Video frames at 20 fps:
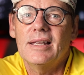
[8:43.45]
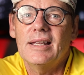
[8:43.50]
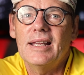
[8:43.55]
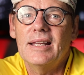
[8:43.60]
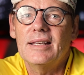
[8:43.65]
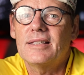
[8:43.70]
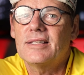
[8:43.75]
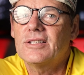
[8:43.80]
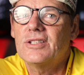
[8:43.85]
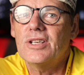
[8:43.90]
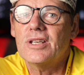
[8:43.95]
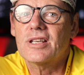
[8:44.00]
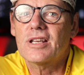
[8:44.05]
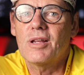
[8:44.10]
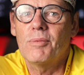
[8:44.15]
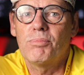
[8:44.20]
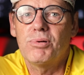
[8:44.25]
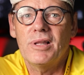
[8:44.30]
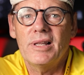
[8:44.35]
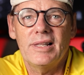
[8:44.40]
it just
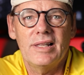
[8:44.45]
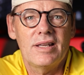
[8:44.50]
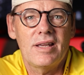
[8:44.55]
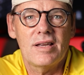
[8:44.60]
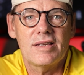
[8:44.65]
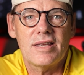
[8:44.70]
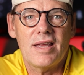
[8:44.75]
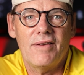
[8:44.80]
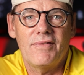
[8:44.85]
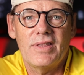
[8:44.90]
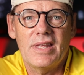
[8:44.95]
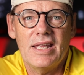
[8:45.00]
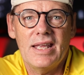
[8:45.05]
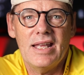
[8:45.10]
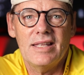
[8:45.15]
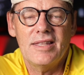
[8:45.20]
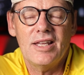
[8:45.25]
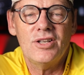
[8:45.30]
completely goes over their head.